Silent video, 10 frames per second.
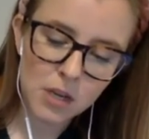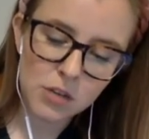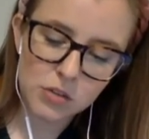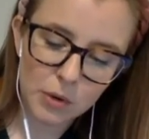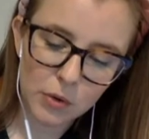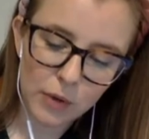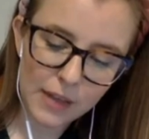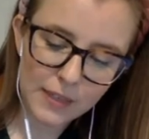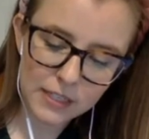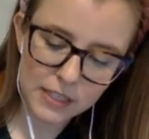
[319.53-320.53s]
So I'm going to
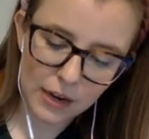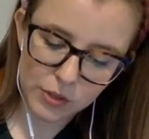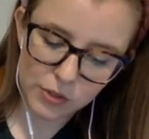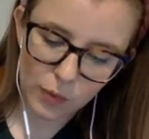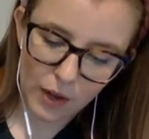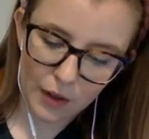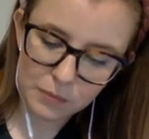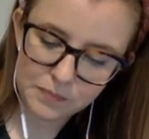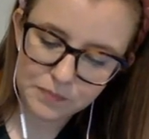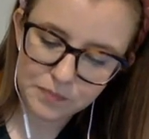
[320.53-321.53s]
write that down as
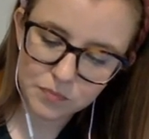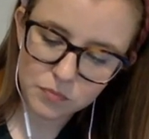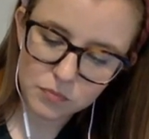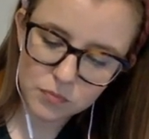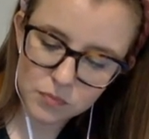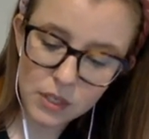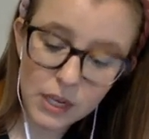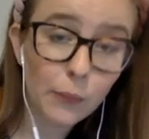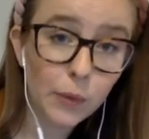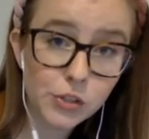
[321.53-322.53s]
well. And
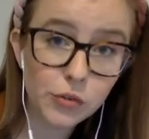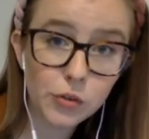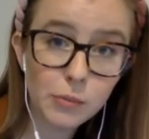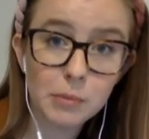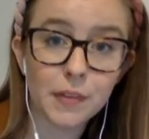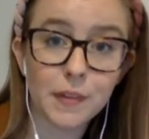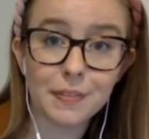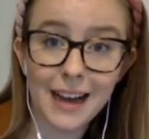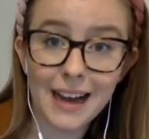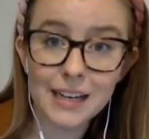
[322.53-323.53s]
I want you to remember that
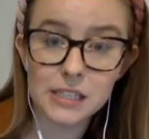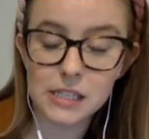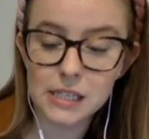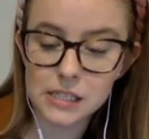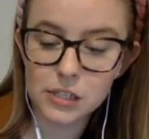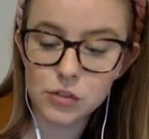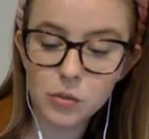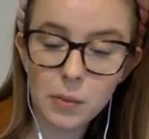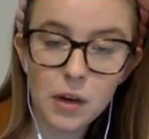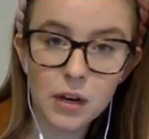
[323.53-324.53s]
that is the
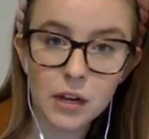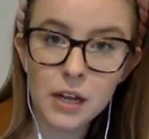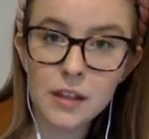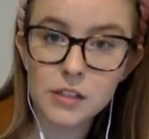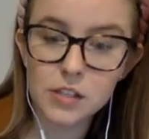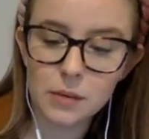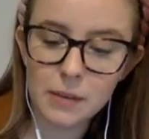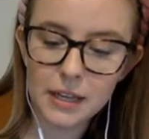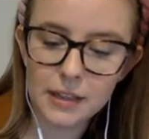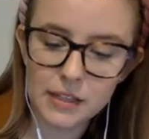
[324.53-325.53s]
essential part that's going to
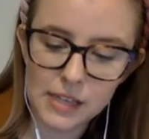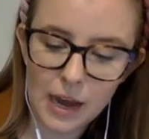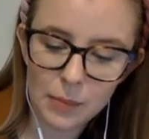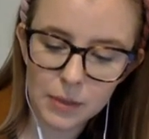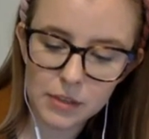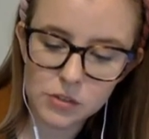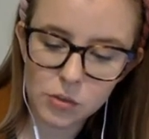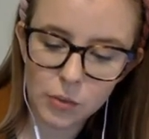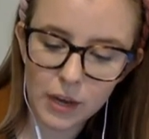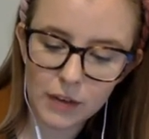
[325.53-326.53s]
make this happen. So
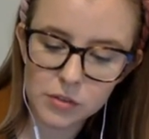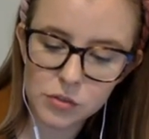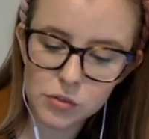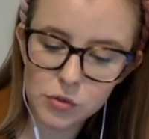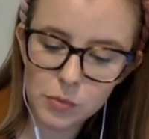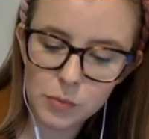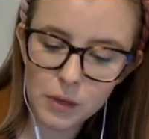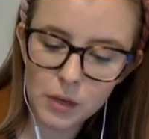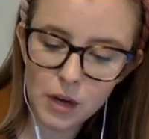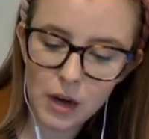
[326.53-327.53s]
we have
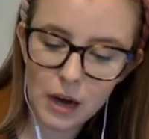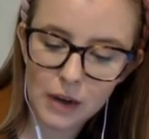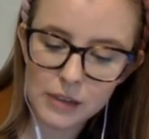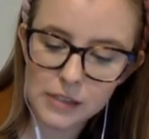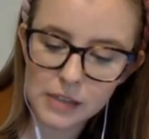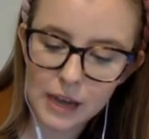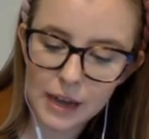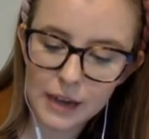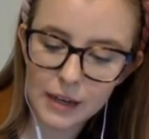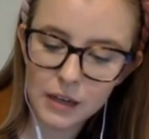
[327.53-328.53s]
superoxide